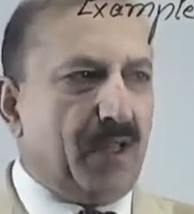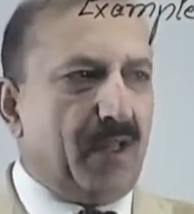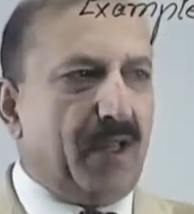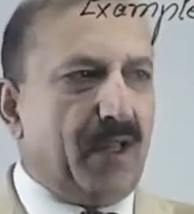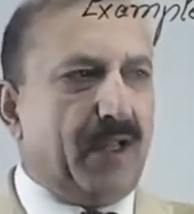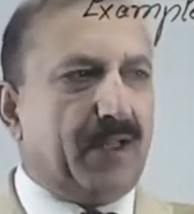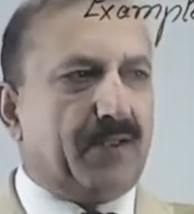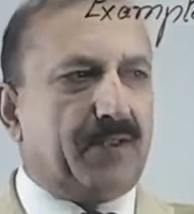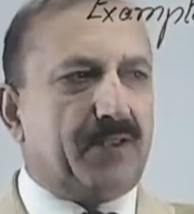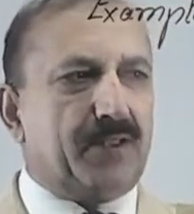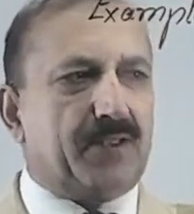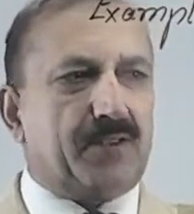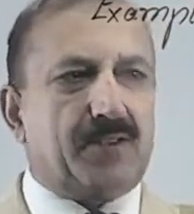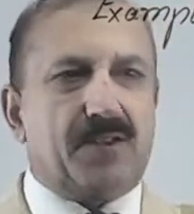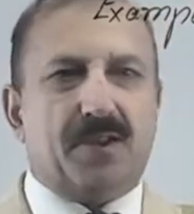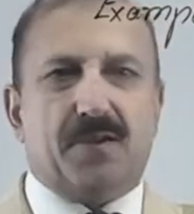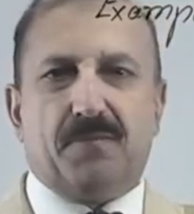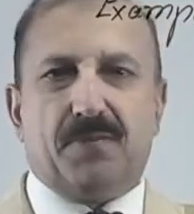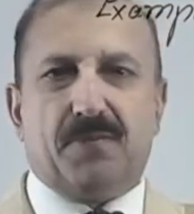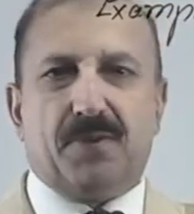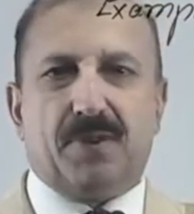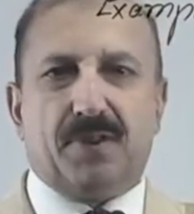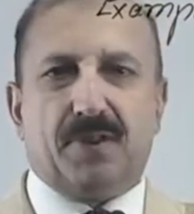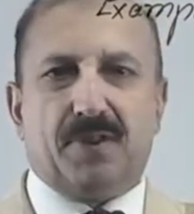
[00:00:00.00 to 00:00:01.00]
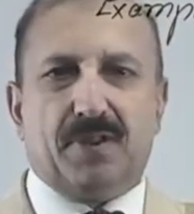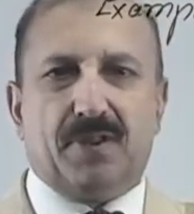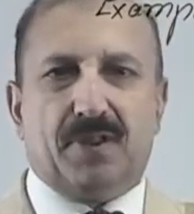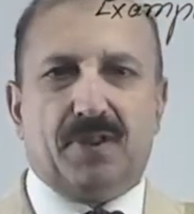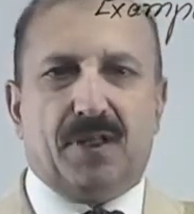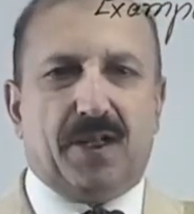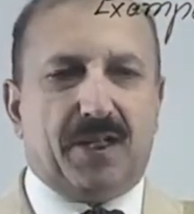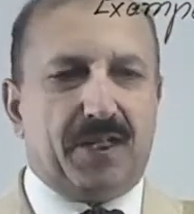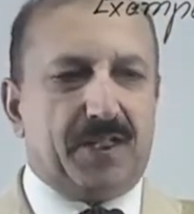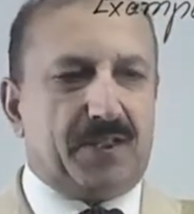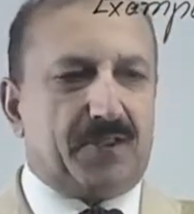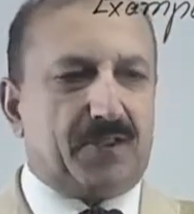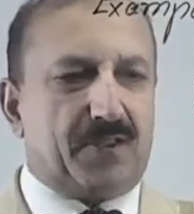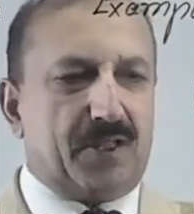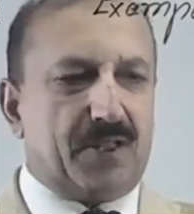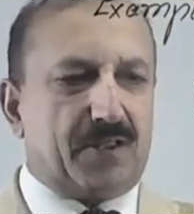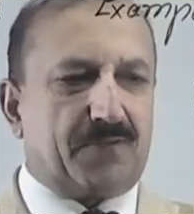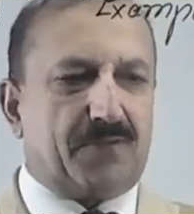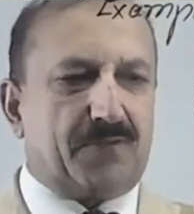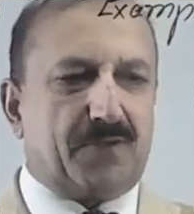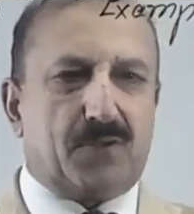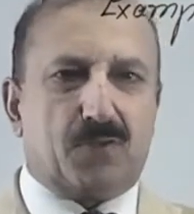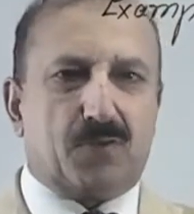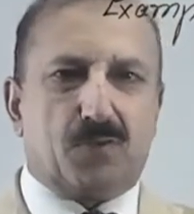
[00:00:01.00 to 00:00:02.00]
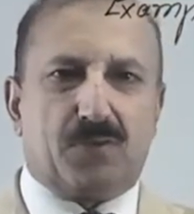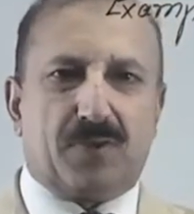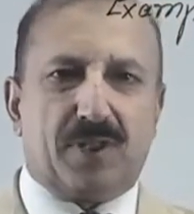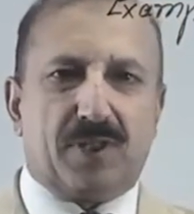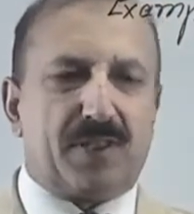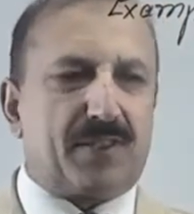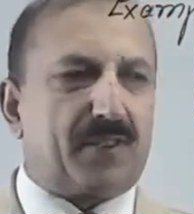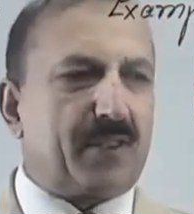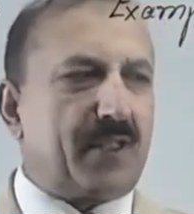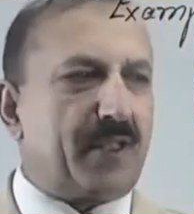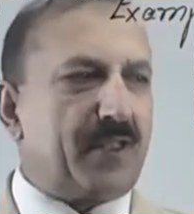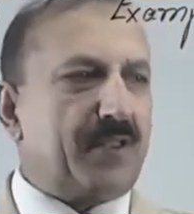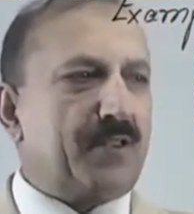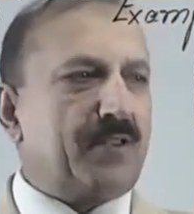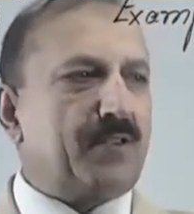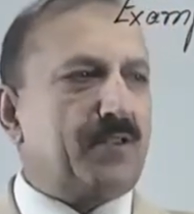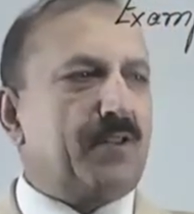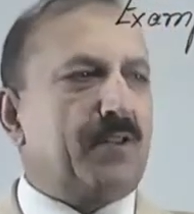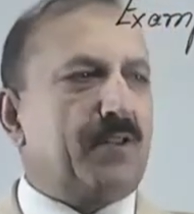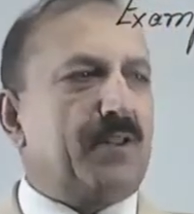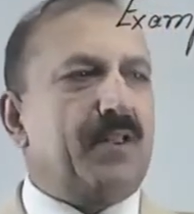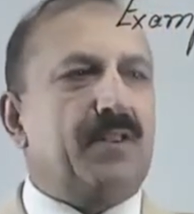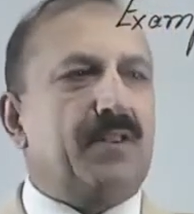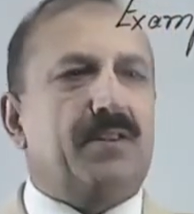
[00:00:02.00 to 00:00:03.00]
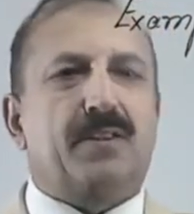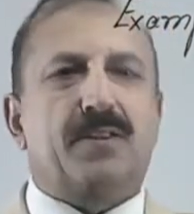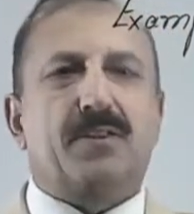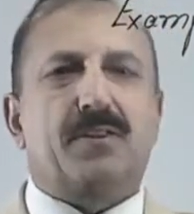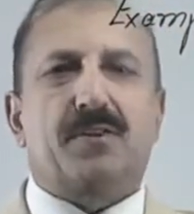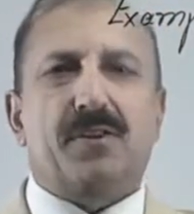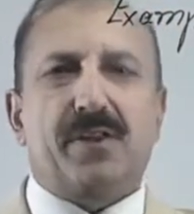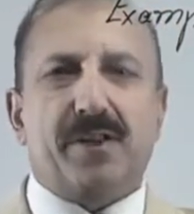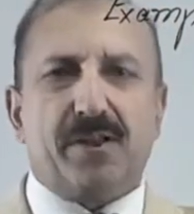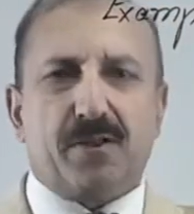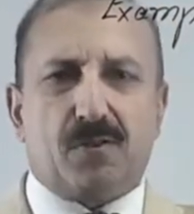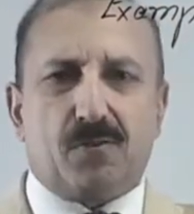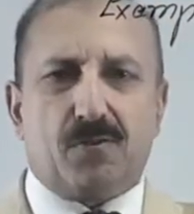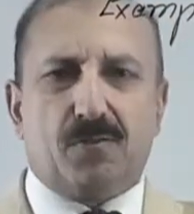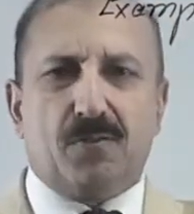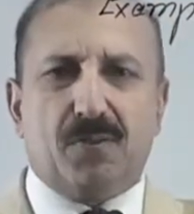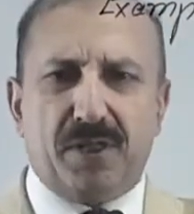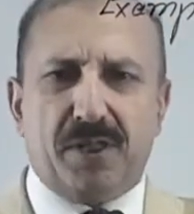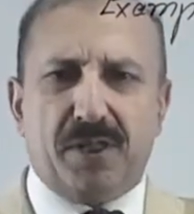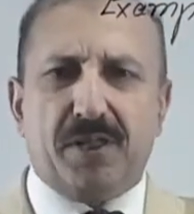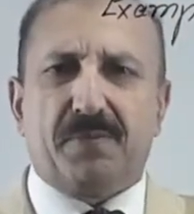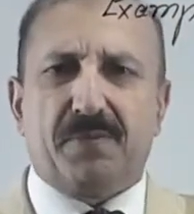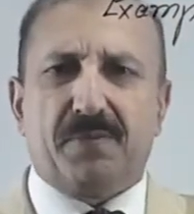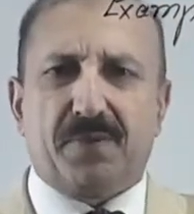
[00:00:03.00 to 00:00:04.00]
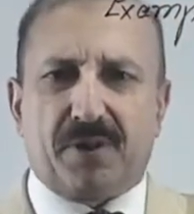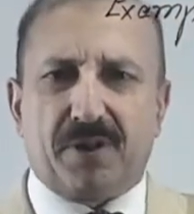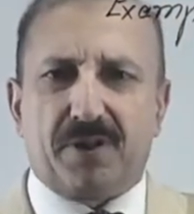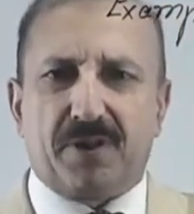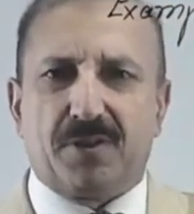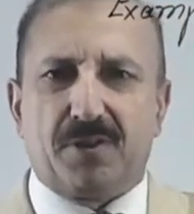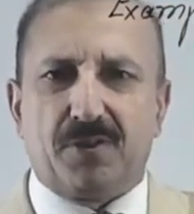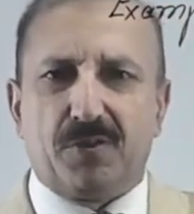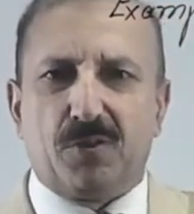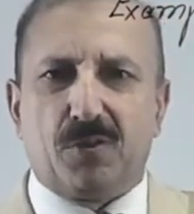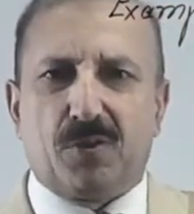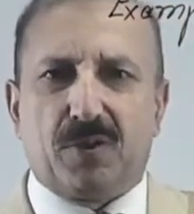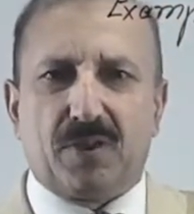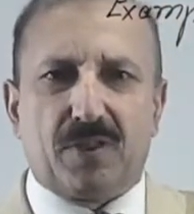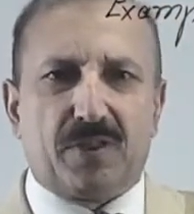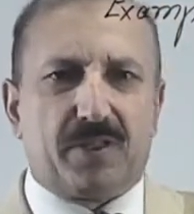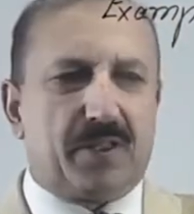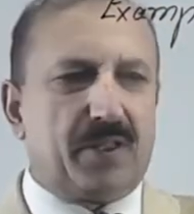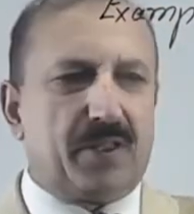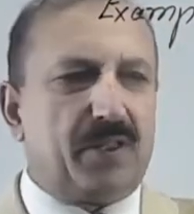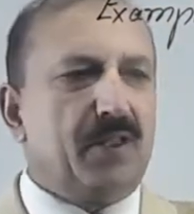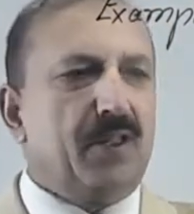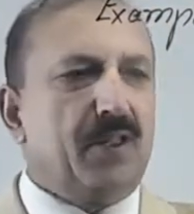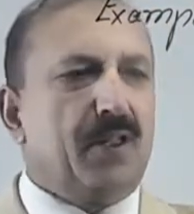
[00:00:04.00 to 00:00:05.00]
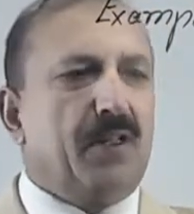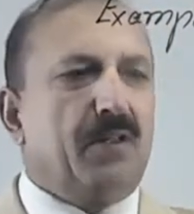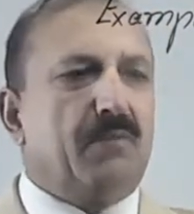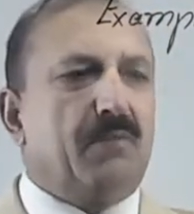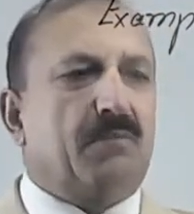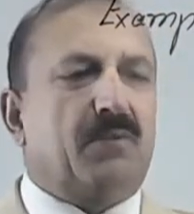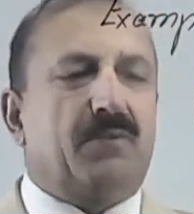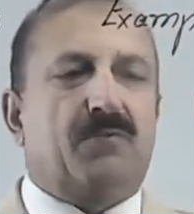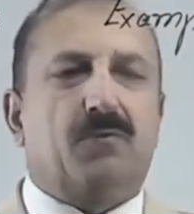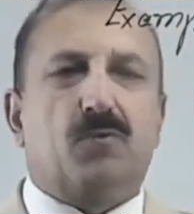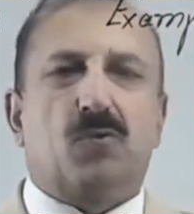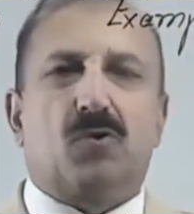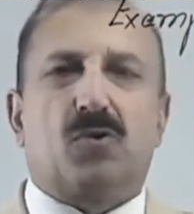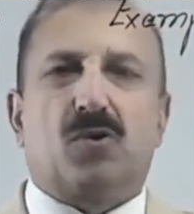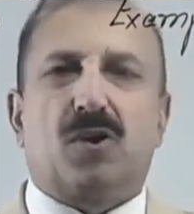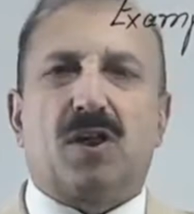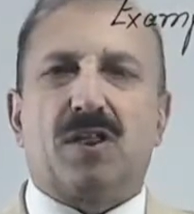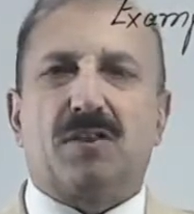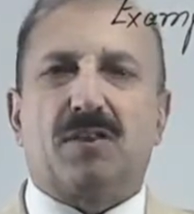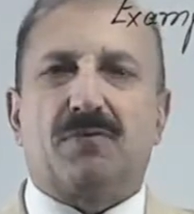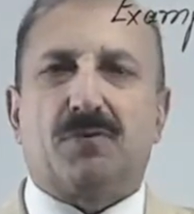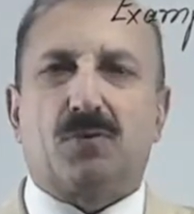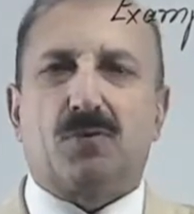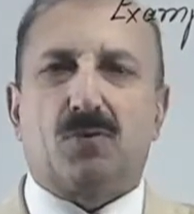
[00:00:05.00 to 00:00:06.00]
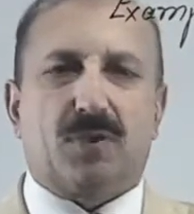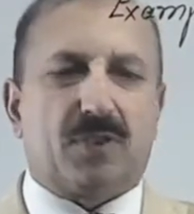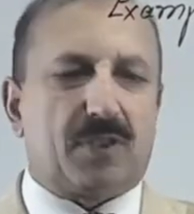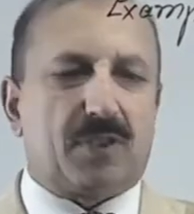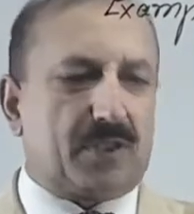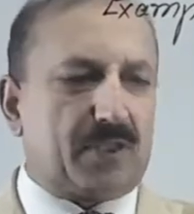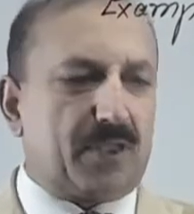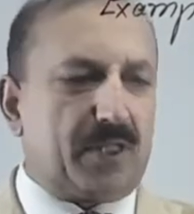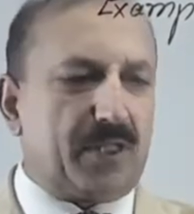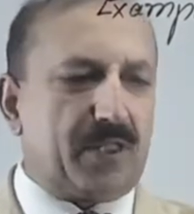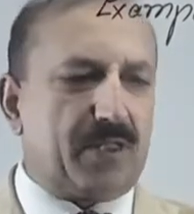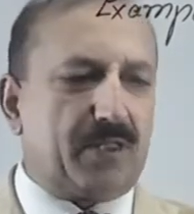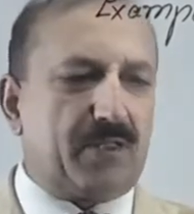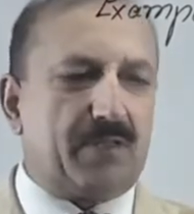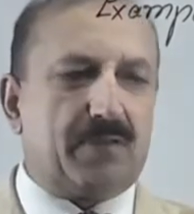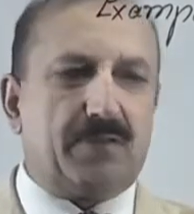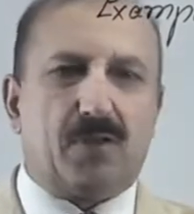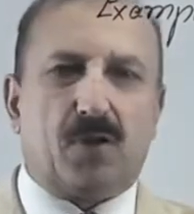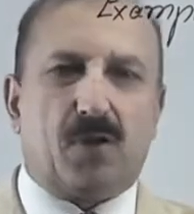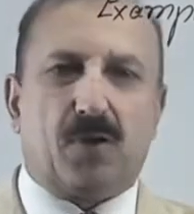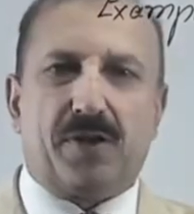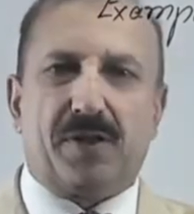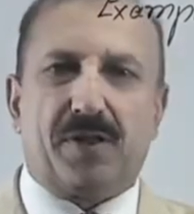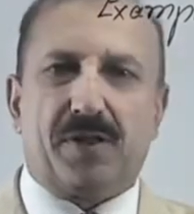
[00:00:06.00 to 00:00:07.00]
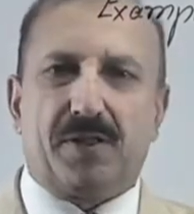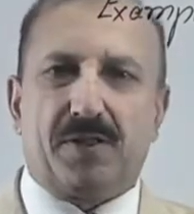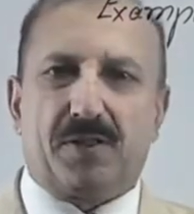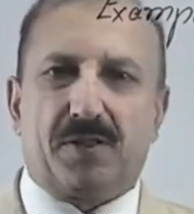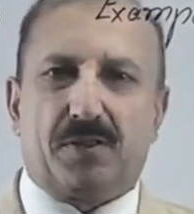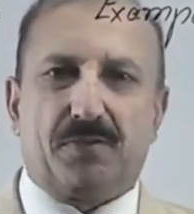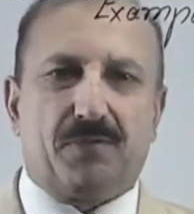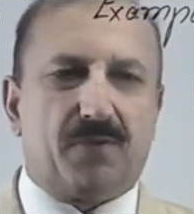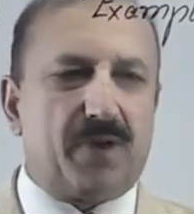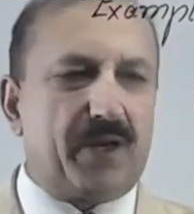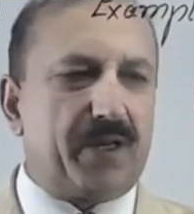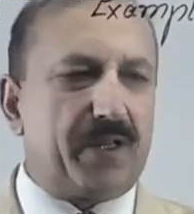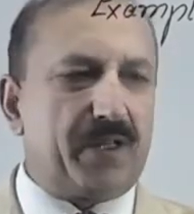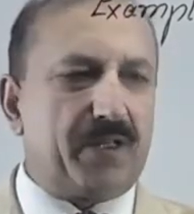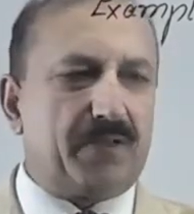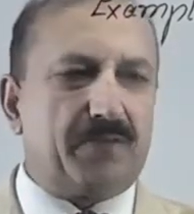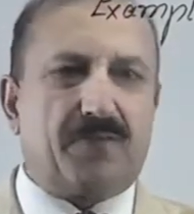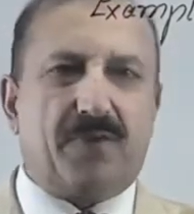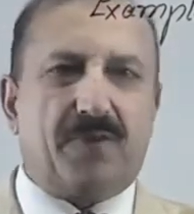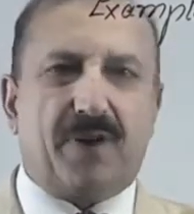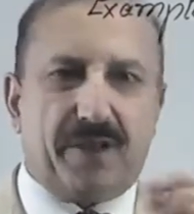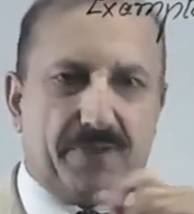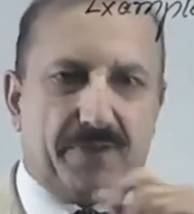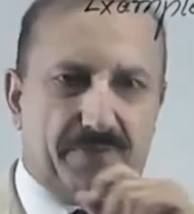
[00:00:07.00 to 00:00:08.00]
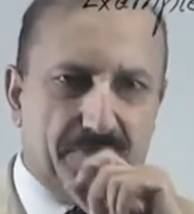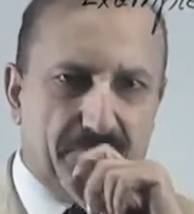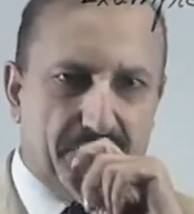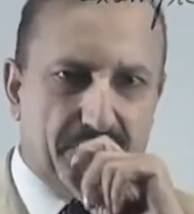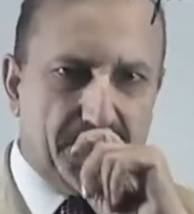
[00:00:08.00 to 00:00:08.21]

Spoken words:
and this number I transferred to this side. It's in the state of multiplication, you can say, but we transfer to other side. Now here is dividing 5.